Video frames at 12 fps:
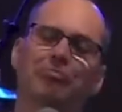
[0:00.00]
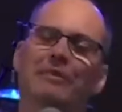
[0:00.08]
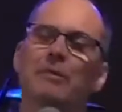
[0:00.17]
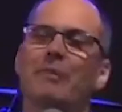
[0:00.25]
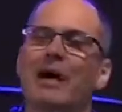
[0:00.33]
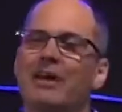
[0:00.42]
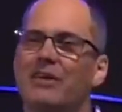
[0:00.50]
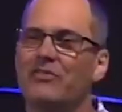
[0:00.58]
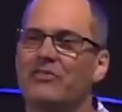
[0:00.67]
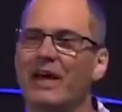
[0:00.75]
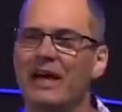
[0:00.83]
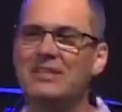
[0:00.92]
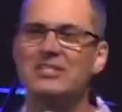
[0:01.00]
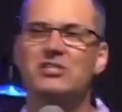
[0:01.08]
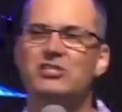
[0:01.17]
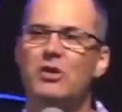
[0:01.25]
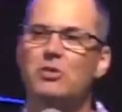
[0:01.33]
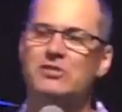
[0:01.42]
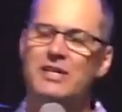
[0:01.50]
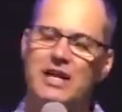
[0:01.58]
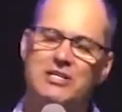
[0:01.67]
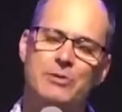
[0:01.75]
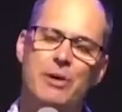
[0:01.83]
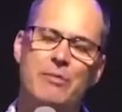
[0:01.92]
made a fake, this is so sad,
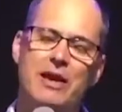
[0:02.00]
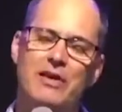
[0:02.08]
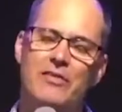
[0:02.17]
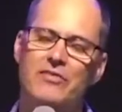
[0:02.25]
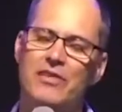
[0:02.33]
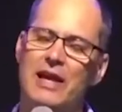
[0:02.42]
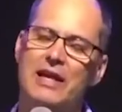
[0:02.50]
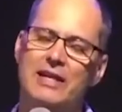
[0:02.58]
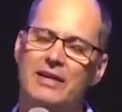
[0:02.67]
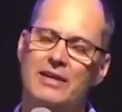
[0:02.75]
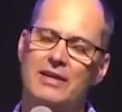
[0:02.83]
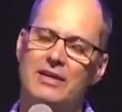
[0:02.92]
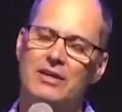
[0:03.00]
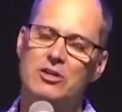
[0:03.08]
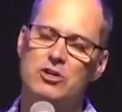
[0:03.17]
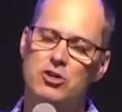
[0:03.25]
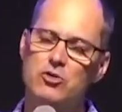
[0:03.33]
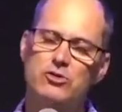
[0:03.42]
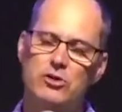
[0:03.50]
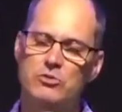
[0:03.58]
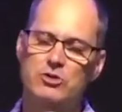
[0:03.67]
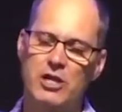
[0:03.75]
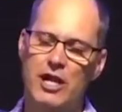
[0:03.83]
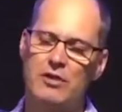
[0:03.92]
somebody made a fake YouTube
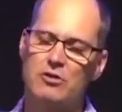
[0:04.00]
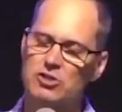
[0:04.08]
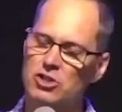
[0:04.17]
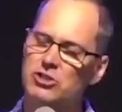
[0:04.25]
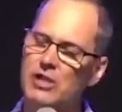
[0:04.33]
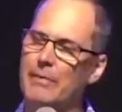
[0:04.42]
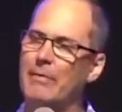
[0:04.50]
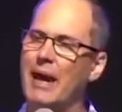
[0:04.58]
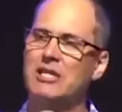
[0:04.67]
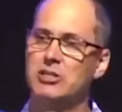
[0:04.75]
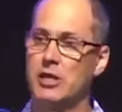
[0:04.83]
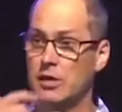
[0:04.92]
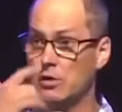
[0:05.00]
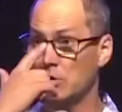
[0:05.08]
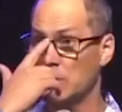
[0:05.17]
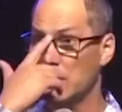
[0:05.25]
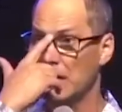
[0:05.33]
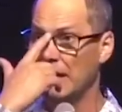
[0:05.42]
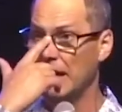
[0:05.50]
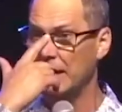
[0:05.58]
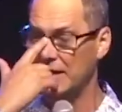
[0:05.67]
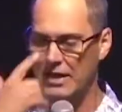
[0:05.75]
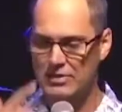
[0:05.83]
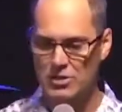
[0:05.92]
channel just like my channel. And,
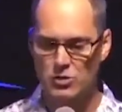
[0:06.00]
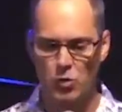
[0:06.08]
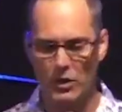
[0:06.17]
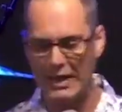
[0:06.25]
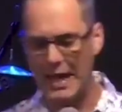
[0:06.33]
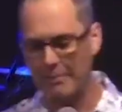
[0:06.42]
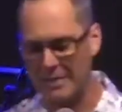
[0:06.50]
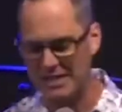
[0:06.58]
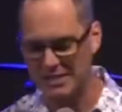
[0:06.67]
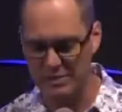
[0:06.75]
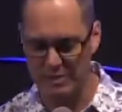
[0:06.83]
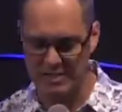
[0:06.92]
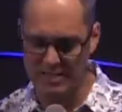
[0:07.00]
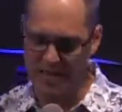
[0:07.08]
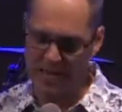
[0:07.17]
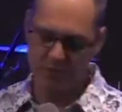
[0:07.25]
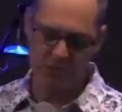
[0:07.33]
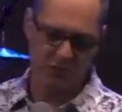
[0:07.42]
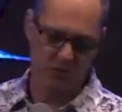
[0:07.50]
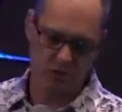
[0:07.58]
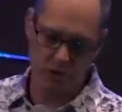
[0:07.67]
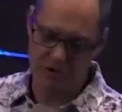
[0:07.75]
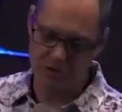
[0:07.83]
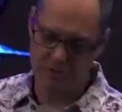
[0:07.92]
and this one guy messaged me and said, hey, Mister
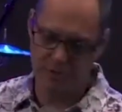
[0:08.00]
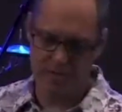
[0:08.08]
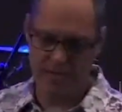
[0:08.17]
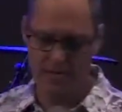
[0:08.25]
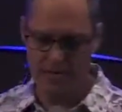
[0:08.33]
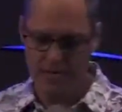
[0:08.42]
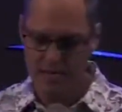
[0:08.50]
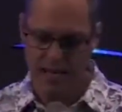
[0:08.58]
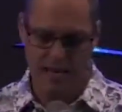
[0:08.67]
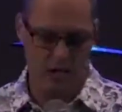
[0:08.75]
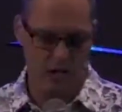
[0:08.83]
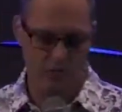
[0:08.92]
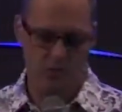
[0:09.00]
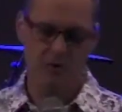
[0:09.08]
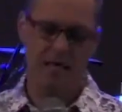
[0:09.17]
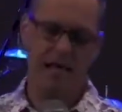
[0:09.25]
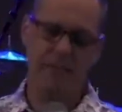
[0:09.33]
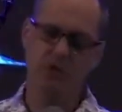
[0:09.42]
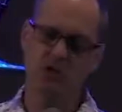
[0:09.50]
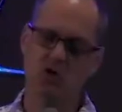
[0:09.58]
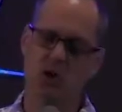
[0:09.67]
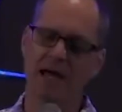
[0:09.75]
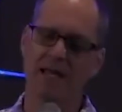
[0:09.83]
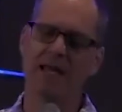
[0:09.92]
Dawson, man, I love you, and I've been
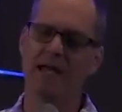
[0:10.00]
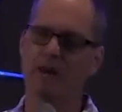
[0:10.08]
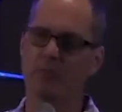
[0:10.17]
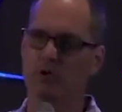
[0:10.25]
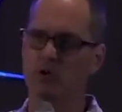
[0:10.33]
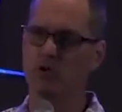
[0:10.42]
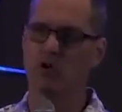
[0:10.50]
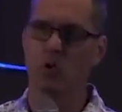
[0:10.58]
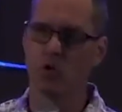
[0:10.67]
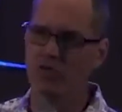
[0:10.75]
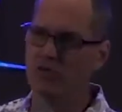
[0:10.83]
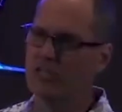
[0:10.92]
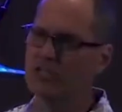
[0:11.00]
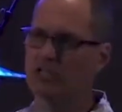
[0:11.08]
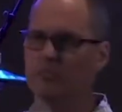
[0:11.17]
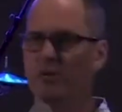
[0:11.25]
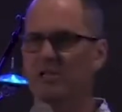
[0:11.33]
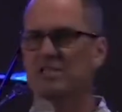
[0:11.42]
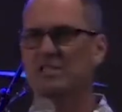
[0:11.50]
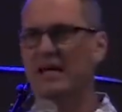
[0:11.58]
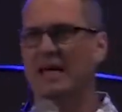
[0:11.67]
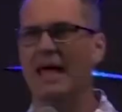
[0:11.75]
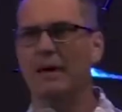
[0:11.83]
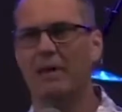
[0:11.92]
trying to help you in your orphanage as much as I
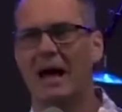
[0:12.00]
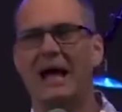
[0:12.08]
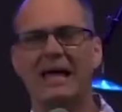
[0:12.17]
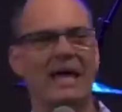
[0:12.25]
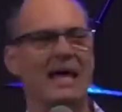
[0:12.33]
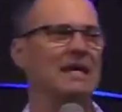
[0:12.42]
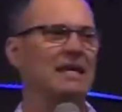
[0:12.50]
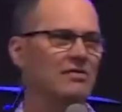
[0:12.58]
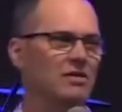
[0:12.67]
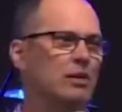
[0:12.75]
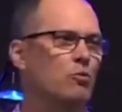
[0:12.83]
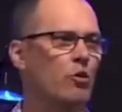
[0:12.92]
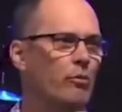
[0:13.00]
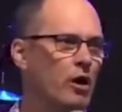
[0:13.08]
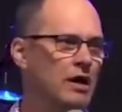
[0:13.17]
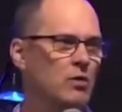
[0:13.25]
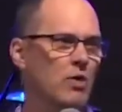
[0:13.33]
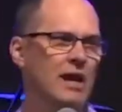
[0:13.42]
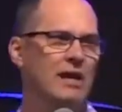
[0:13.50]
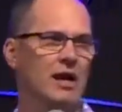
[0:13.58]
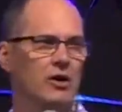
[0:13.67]
can, but I can't give any more money right now to